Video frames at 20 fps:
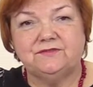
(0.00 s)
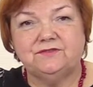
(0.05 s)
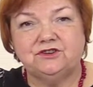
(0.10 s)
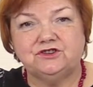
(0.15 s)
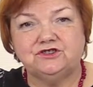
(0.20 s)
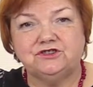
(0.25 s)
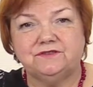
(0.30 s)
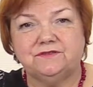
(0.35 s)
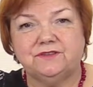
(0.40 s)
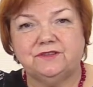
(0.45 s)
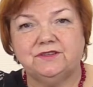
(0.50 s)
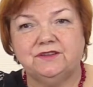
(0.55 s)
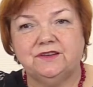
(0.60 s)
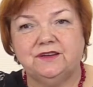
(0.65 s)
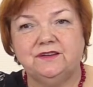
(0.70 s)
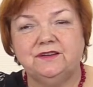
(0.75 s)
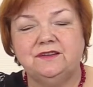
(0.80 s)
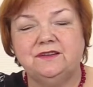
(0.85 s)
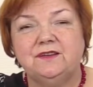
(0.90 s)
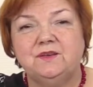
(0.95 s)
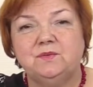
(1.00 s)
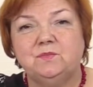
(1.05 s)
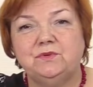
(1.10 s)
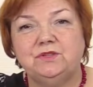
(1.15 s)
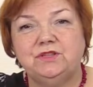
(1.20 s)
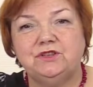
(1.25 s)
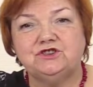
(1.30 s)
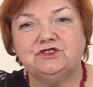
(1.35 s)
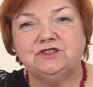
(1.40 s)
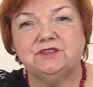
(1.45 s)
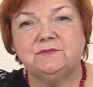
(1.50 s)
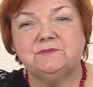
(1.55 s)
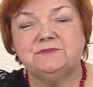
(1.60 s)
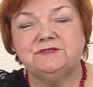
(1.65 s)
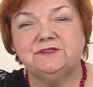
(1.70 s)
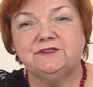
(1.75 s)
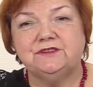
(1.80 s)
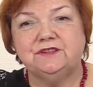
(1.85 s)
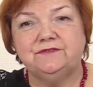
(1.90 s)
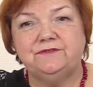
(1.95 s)
Tomorrow we start showing a
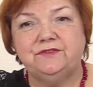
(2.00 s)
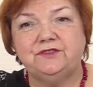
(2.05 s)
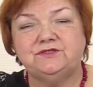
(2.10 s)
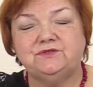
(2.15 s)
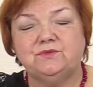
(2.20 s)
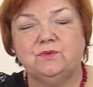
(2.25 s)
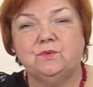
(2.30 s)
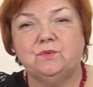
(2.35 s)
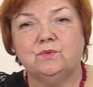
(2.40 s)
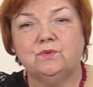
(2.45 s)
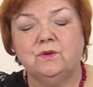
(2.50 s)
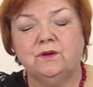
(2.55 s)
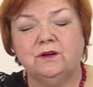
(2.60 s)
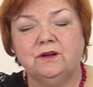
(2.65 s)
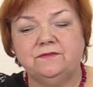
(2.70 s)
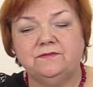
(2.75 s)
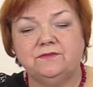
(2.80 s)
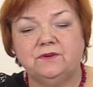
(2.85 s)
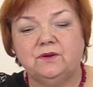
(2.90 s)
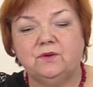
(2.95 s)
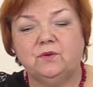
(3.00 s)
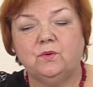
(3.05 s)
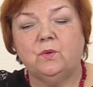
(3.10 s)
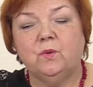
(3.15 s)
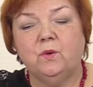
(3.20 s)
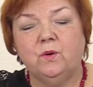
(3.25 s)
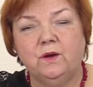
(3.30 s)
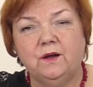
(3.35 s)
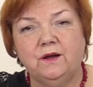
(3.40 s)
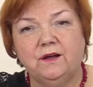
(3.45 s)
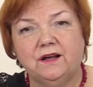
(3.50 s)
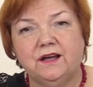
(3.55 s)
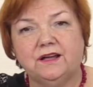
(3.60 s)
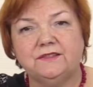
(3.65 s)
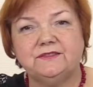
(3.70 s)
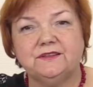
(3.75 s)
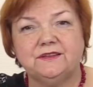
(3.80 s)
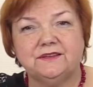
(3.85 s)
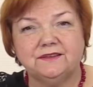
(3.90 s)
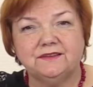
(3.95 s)
video course about the feet and flare skirts.
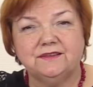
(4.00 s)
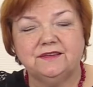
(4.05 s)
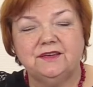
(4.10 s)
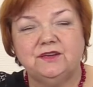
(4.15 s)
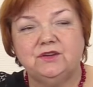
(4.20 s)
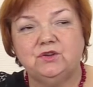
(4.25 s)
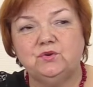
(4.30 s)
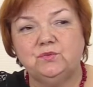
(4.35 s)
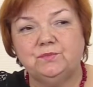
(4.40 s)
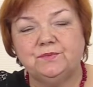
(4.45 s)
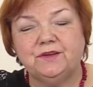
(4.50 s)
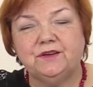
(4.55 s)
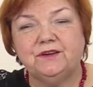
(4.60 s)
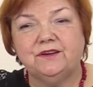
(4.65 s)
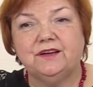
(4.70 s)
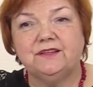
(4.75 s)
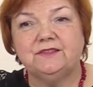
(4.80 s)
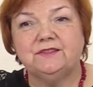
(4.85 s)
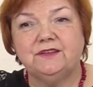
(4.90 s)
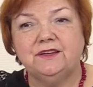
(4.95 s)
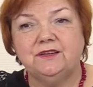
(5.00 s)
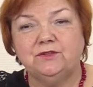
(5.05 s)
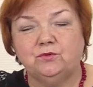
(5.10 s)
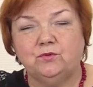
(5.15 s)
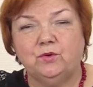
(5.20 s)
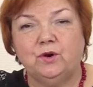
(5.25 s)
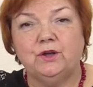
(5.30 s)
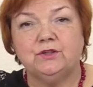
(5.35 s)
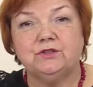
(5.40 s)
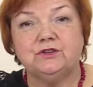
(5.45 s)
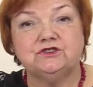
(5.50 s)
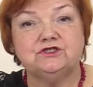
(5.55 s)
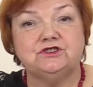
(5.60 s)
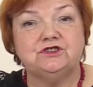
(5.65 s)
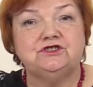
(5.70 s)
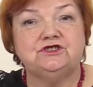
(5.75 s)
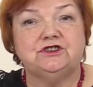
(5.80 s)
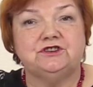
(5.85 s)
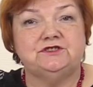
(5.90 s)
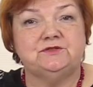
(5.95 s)
Do not forget that the
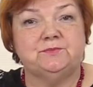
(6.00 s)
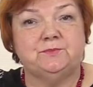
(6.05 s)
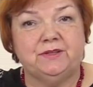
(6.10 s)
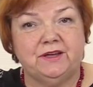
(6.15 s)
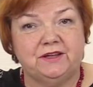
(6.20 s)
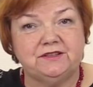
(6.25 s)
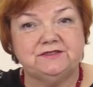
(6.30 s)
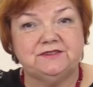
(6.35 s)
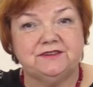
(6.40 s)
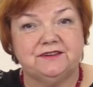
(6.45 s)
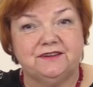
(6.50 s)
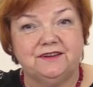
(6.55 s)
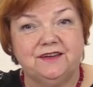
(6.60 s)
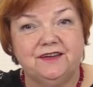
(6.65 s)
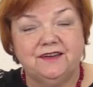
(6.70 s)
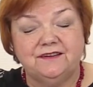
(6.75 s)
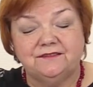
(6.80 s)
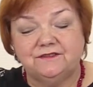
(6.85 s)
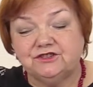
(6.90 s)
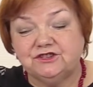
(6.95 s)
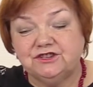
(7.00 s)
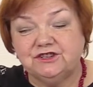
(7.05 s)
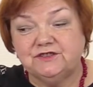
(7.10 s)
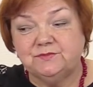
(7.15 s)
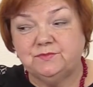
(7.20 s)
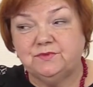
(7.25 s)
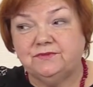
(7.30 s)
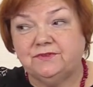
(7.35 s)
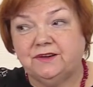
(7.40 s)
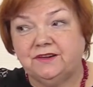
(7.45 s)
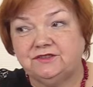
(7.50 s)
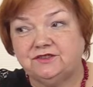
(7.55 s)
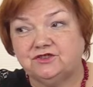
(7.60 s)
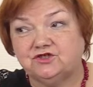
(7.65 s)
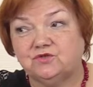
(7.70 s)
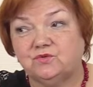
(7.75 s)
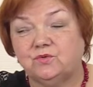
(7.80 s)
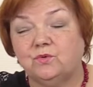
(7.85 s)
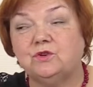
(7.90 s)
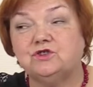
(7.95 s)
skirt is a part of a dress.
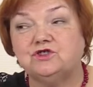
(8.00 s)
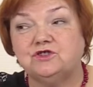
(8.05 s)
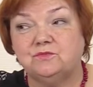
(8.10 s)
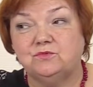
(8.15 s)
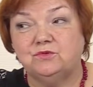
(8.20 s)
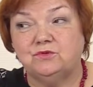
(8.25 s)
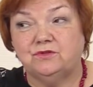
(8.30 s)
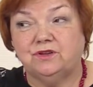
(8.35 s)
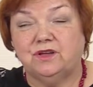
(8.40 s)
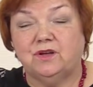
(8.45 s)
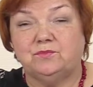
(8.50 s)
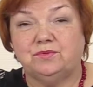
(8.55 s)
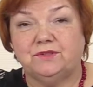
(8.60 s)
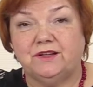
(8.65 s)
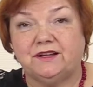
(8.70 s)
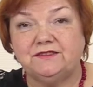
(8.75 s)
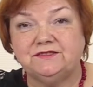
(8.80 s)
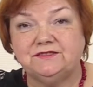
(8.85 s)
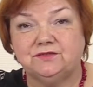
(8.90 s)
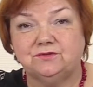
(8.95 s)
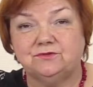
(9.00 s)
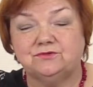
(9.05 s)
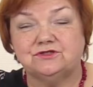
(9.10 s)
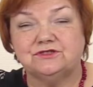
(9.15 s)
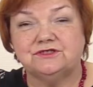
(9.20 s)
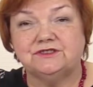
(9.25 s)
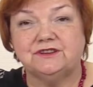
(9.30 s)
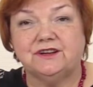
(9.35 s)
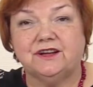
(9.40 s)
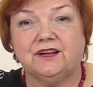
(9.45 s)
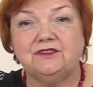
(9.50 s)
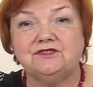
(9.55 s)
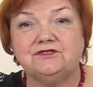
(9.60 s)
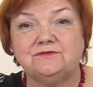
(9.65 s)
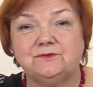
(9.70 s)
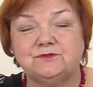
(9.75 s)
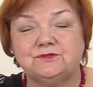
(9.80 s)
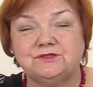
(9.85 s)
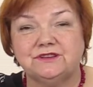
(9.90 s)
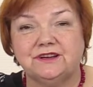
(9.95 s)
A lot of dresses have the feet and
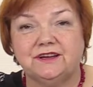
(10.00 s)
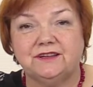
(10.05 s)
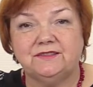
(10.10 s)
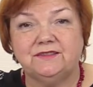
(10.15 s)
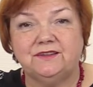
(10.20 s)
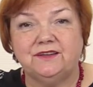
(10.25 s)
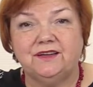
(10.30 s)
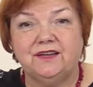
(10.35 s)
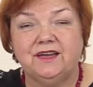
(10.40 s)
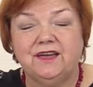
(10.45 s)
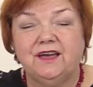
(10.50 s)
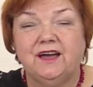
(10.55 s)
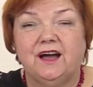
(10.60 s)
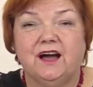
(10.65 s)
flare skirts.